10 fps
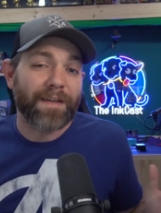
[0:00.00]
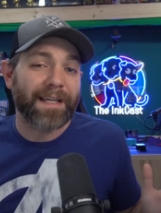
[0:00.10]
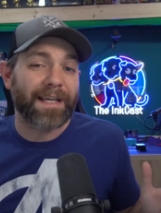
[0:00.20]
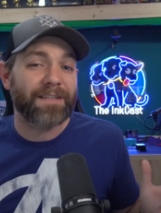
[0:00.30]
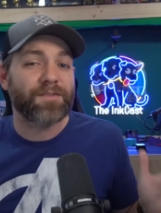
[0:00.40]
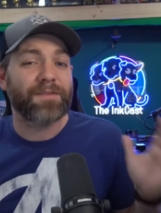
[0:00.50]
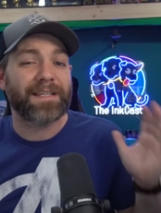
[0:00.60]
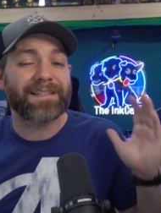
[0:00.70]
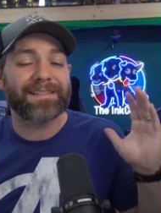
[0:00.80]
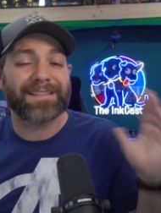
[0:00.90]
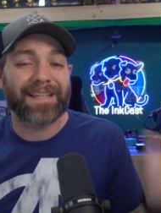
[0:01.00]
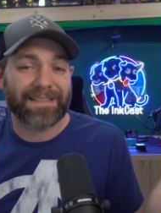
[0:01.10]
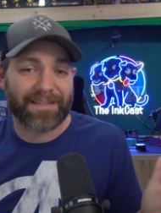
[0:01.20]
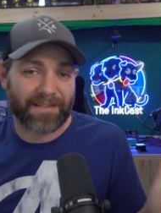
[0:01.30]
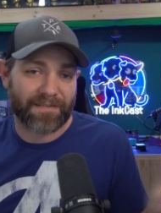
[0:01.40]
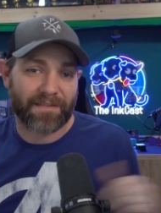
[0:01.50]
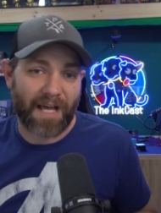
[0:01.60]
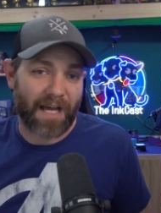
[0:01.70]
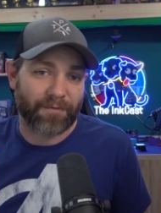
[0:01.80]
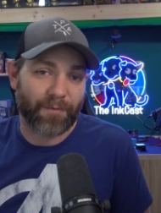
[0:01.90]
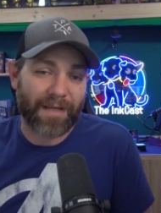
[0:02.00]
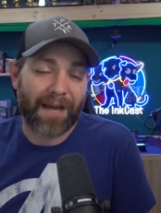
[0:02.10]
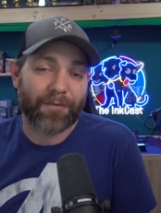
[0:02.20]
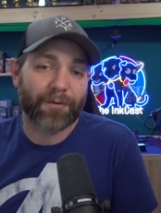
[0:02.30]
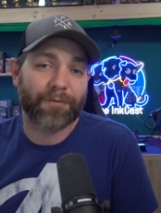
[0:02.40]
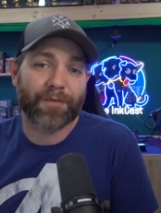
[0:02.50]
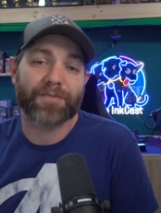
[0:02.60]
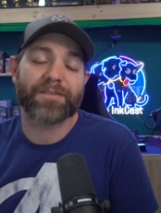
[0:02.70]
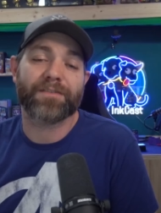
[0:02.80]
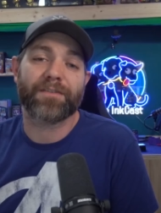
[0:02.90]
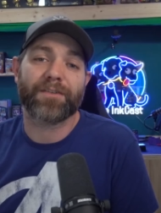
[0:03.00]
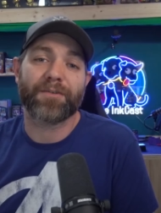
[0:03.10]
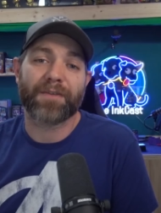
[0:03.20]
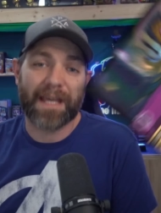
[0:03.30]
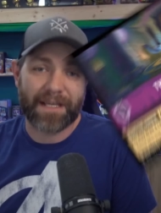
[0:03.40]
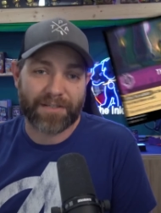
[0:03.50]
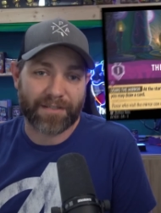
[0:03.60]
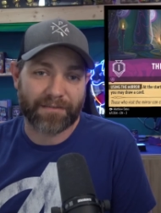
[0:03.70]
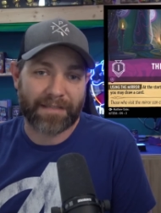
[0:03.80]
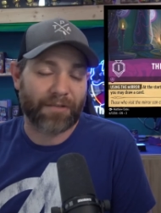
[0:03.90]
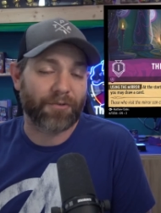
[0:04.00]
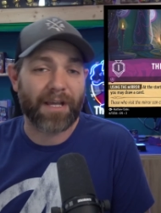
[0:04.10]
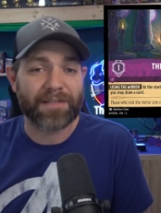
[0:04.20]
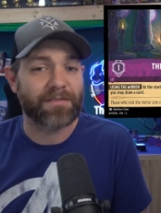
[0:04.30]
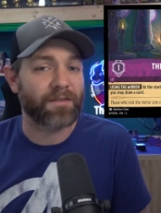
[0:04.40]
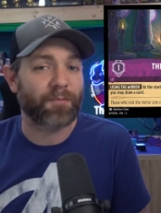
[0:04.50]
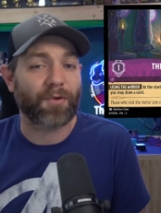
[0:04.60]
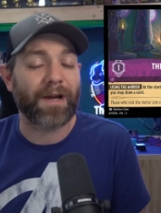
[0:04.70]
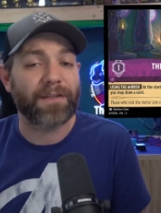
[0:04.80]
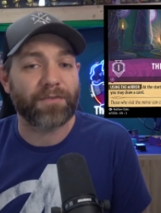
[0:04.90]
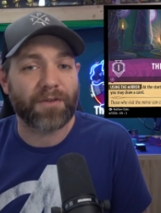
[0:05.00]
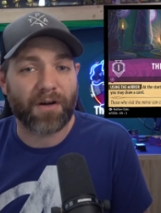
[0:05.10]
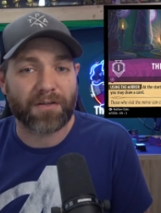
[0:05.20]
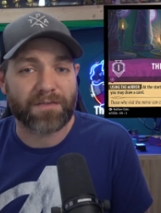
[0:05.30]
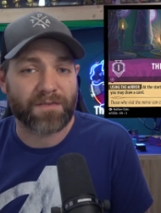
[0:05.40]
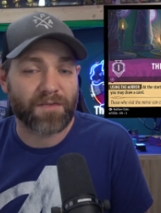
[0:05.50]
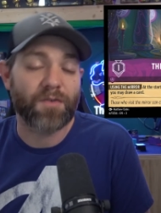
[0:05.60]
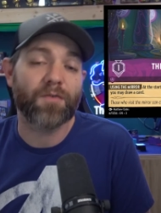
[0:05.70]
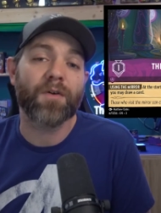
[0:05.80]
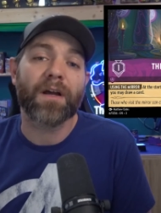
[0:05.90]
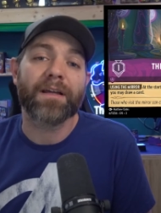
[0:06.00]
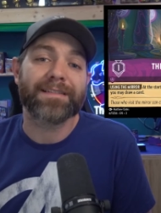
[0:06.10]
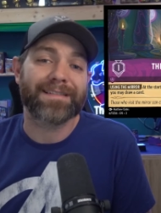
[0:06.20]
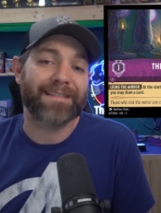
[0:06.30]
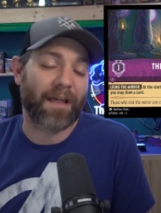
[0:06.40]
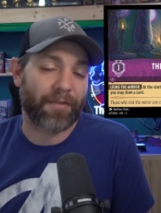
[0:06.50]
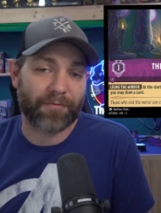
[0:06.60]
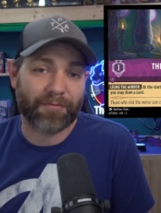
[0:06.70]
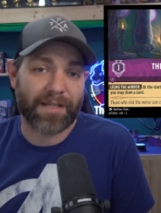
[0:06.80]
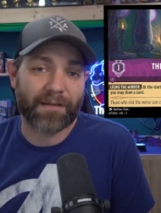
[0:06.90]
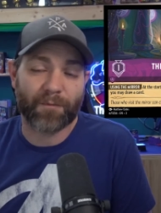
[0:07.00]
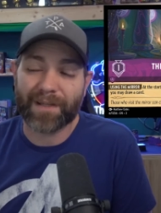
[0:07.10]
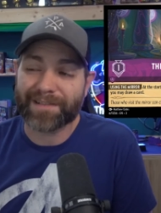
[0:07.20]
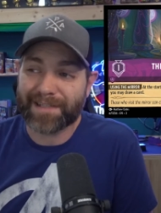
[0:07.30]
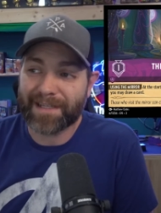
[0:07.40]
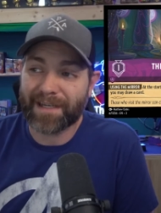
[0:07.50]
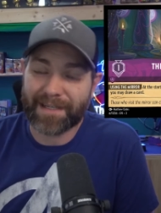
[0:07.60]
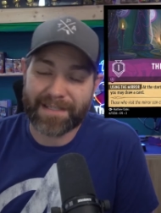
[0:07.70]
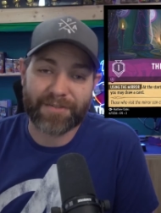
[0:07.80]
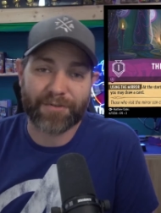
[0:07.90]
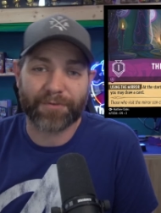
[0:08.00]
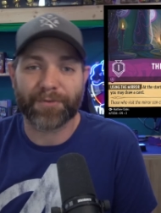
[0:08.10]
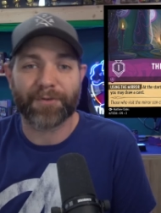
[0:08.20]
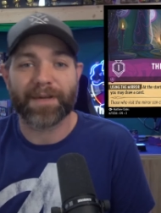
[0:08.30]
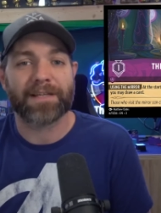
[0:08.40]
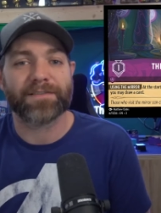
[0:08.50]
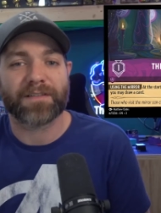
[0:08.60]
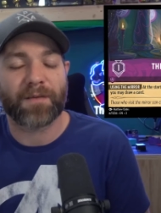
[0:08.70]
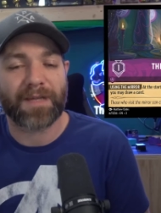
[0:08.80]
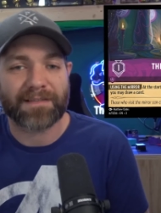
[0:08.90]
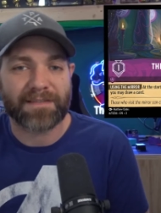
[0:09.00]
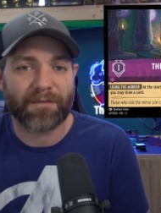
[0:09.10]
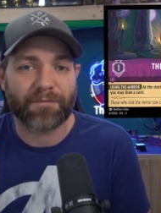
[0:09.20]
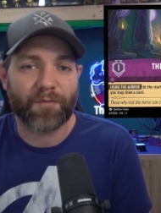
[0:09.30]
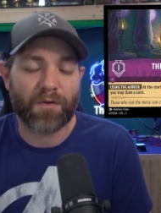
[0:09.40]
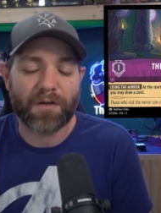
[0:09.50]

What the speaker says: into the 6th slot, we have our first location. Now, locations are brand new cards to set 3, and we see additional locations coming in set 4.